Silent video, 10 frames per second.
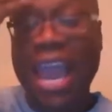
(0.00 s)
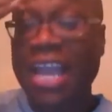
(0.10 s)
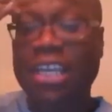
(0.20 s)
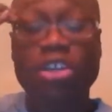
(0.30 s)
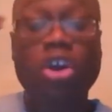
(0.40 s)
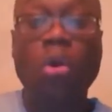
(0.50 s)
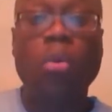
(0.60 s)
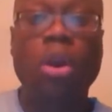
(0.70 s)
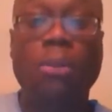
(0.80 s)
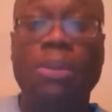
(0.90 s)
and you don't
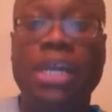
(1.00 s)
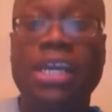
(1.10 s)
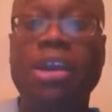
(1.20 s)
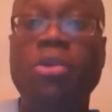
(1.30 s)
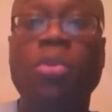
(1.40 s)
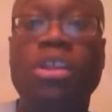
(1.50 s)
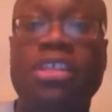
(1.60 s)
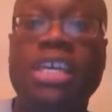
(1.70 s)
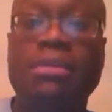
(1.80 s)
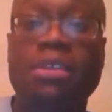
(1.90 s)
want to play with a
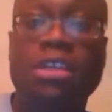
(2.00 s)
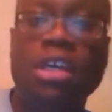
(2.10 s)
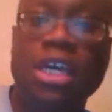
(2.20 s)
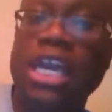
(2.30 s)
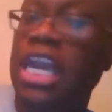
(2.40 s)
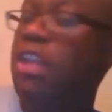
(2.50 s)
team that's good.